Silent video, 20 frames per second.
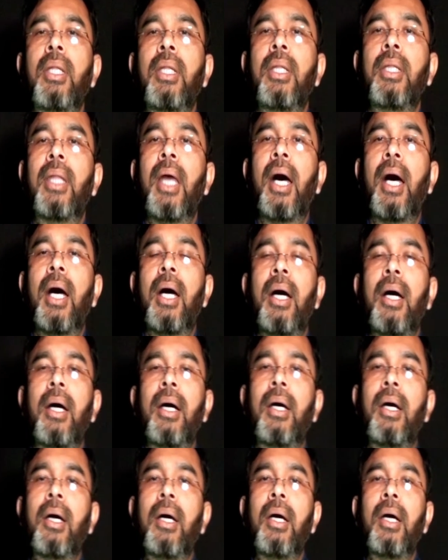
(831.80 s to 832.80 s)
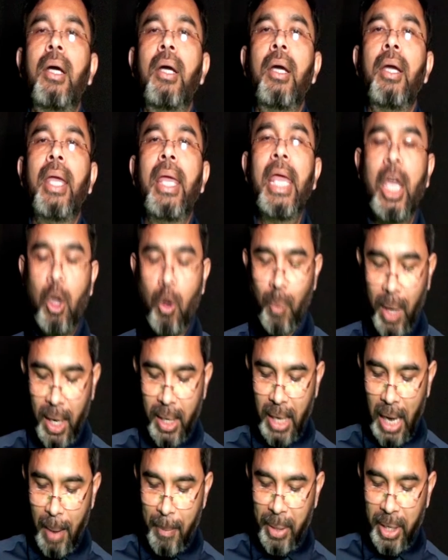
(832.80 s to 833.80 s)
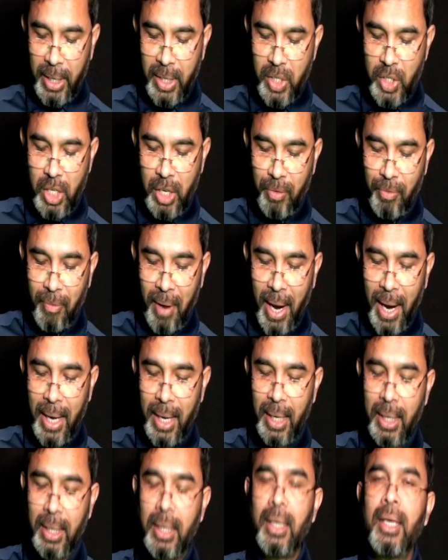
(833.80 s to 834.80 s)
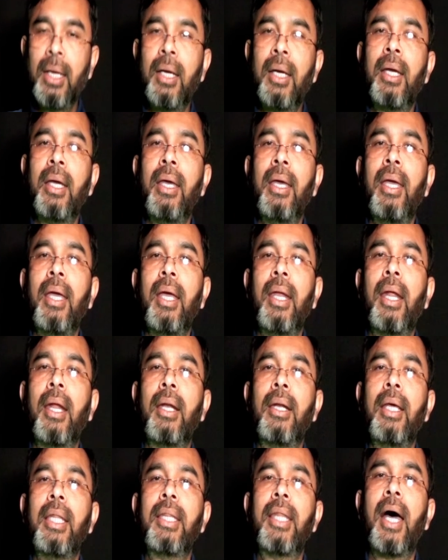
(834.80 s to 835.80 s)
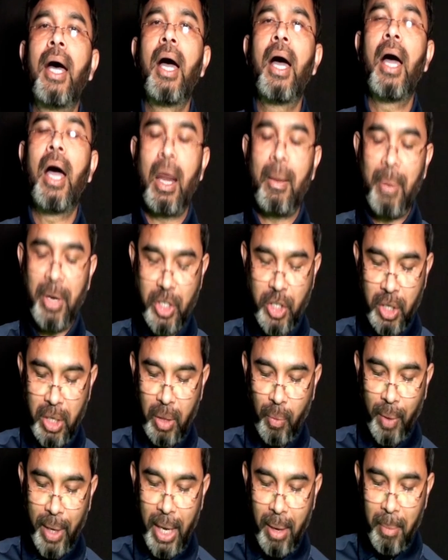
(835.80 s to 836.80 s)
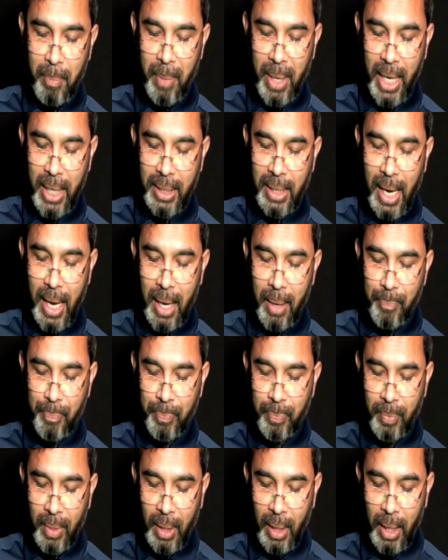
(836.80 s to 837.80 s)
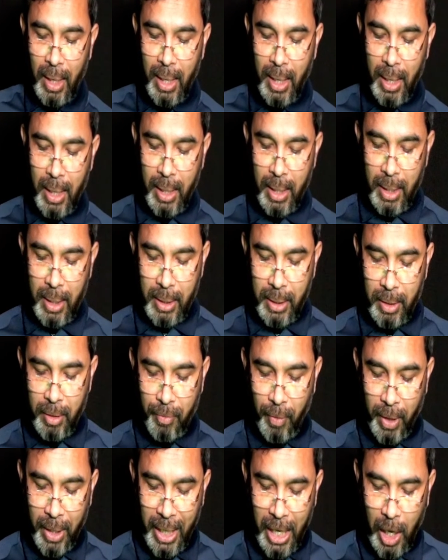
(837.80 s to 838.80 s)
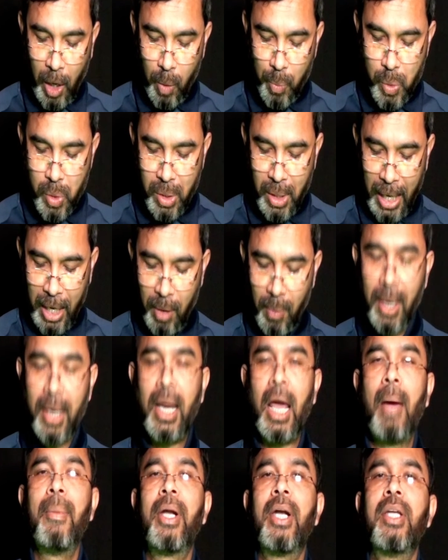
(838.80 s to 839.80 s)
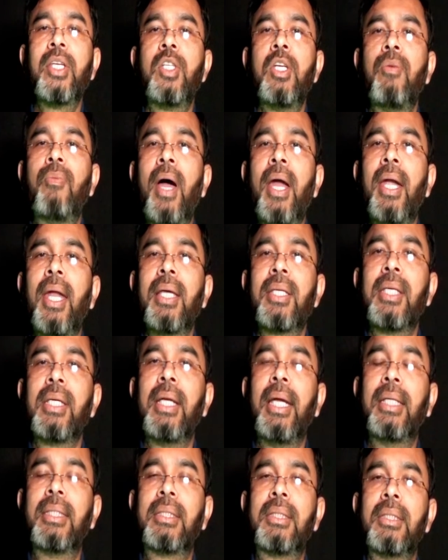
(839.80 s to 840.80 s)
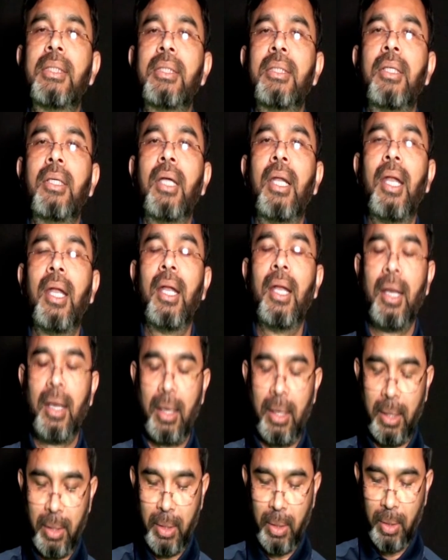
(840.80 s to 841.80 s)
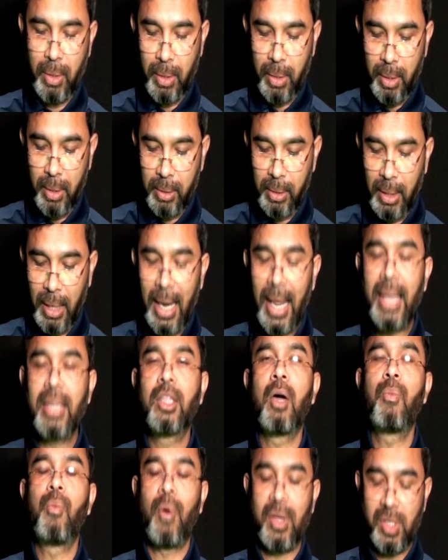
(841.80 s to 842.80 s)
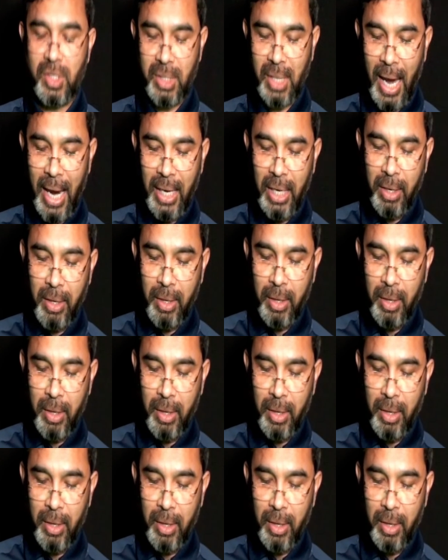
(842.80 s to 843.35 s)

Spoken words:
the equivalent diameter is defined in the arbitrary way, meaning that for cubes the equivalent diameter is defined as it's the length of one side.